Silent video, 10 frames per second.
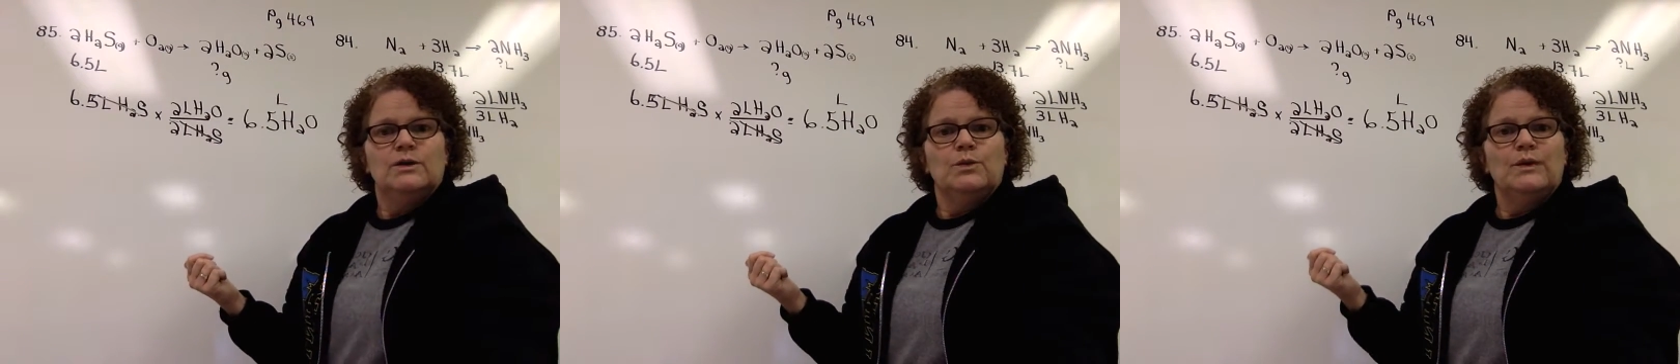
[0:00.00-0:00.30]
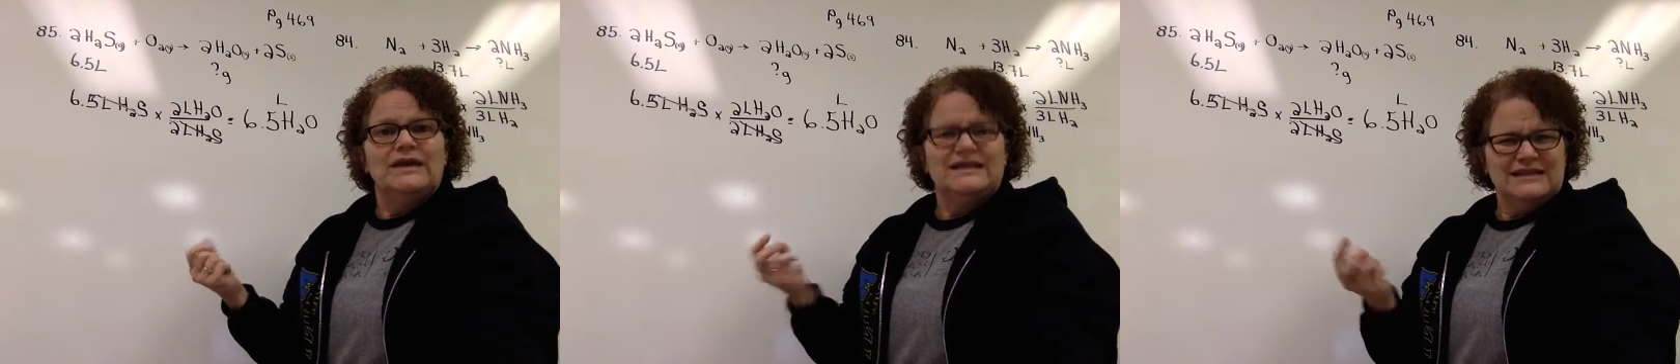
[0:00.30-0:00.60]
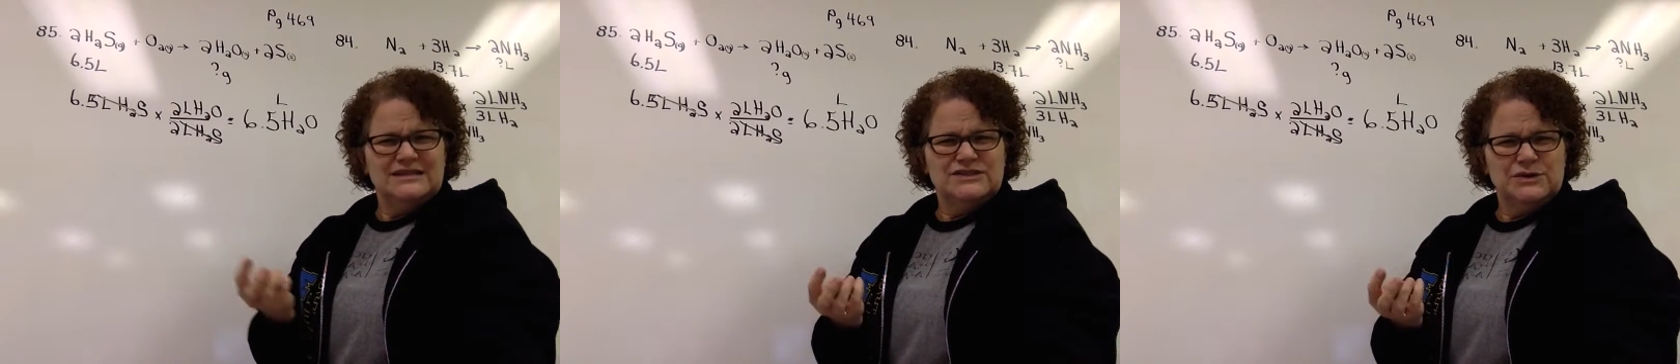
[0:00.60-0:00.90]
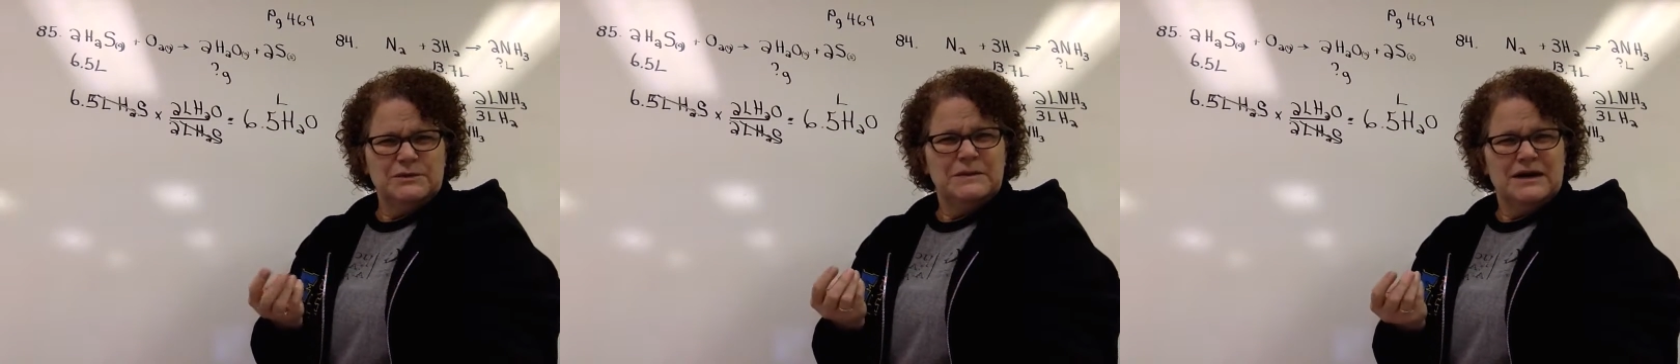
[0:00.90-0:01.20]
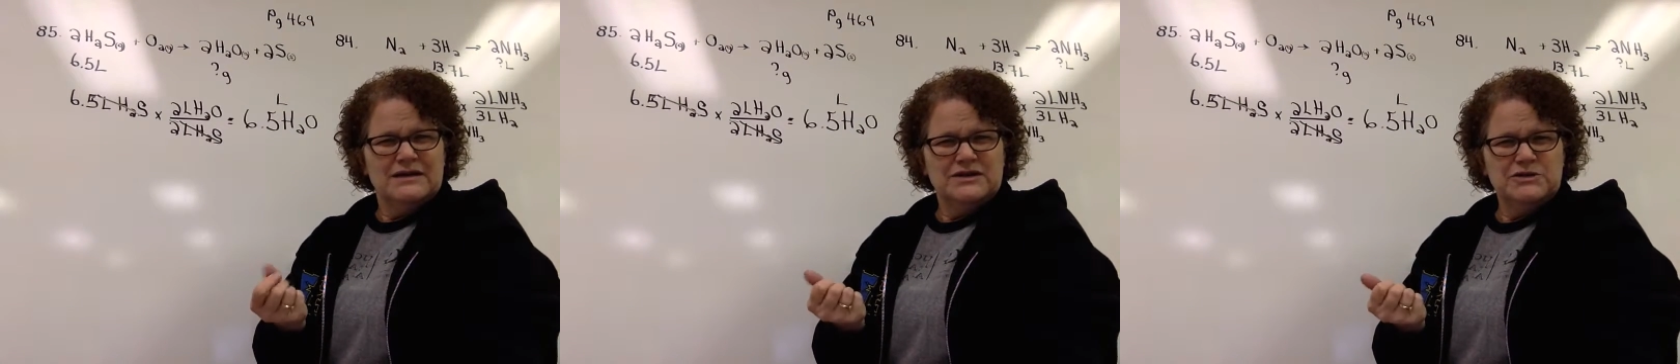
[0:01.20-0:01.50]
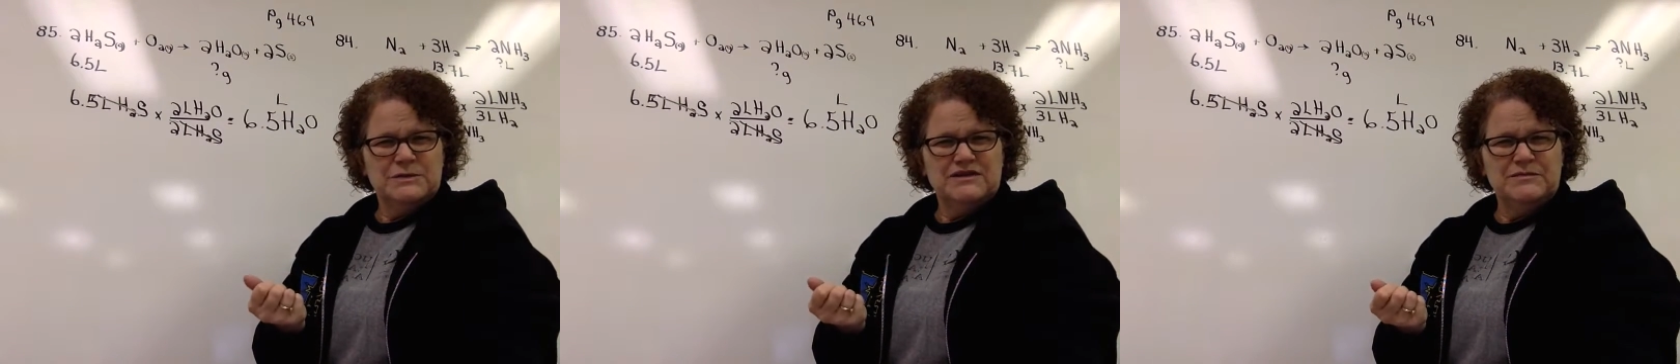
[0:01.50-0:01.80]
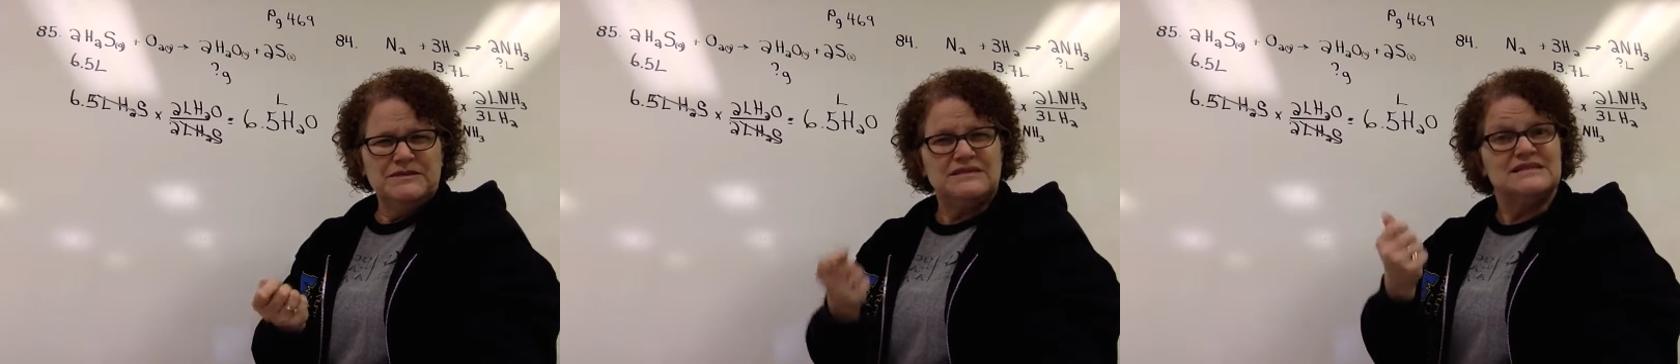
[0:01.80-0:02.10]
we need to do another bit of
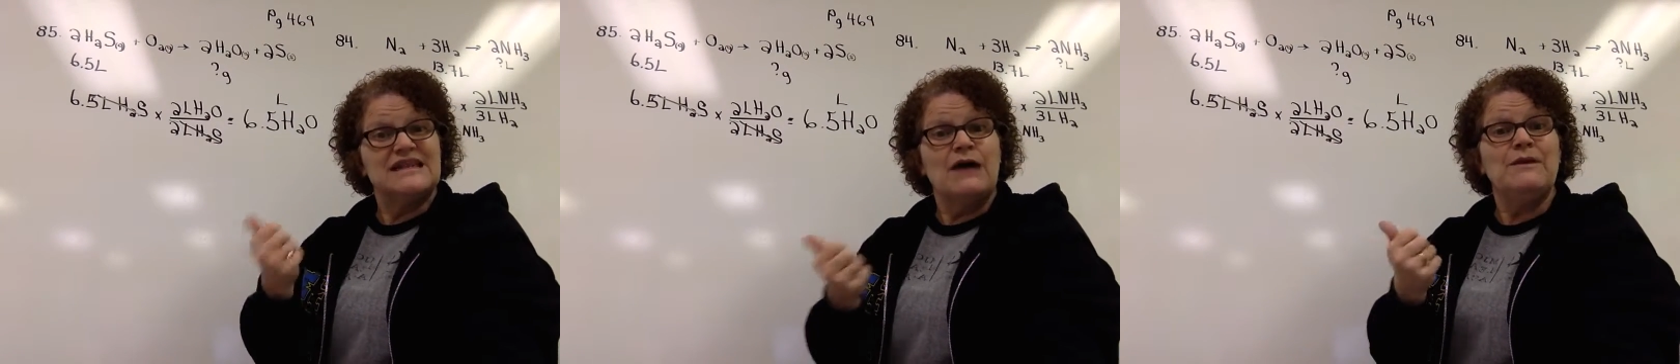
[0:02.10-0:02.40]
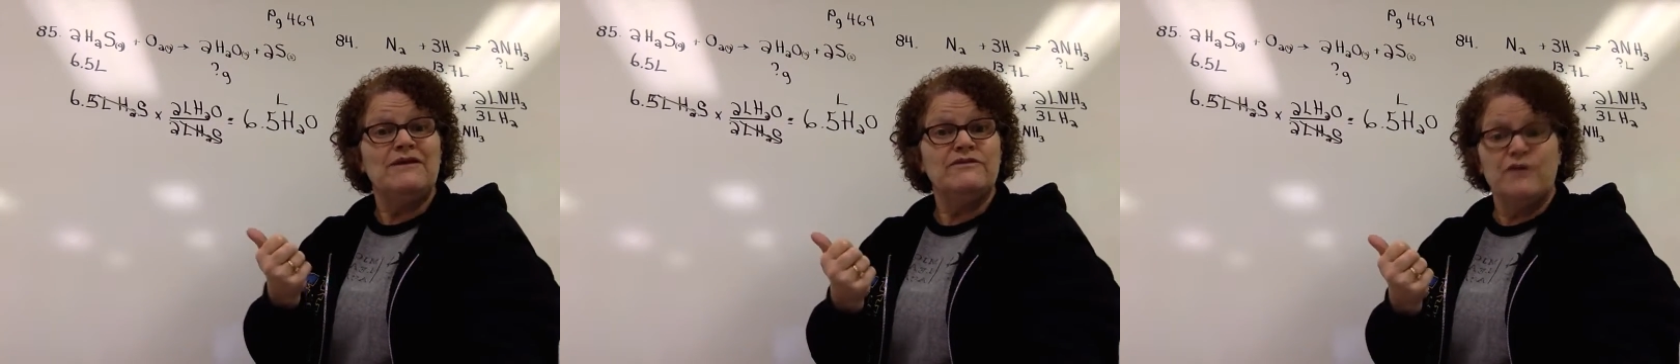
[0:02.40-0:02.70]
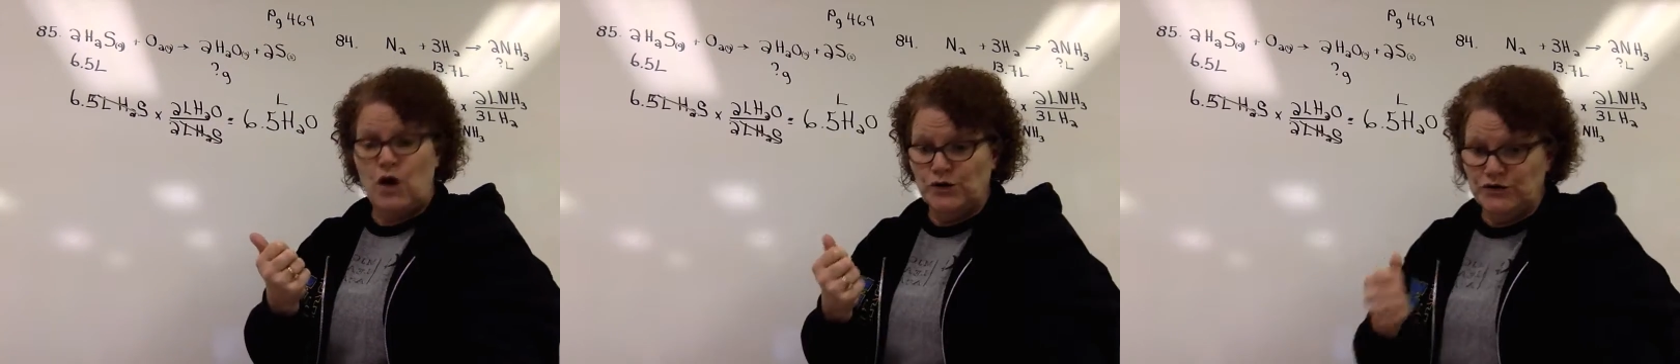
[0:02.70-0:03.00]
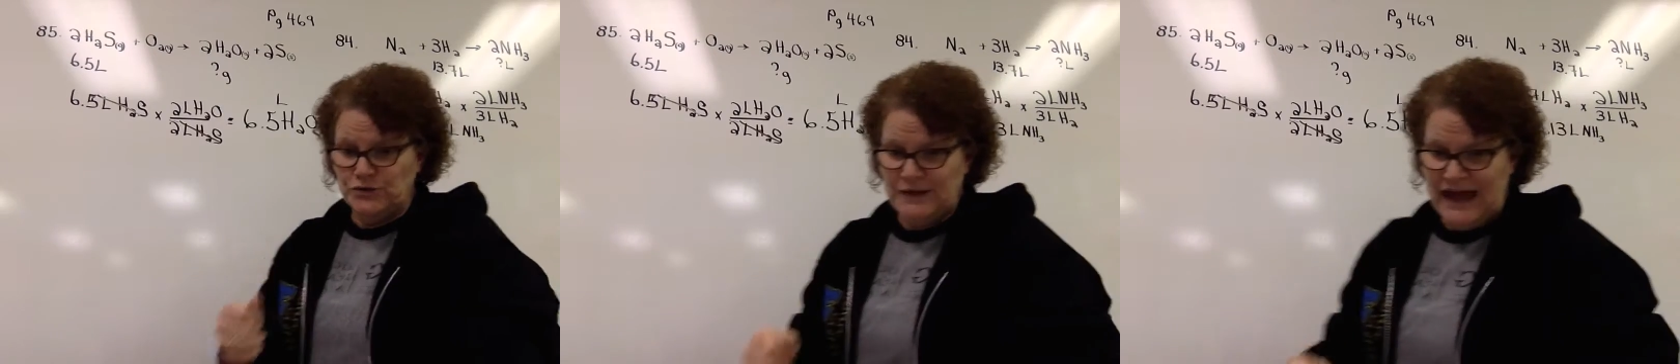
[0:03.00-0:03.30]
business. Now we have a volume.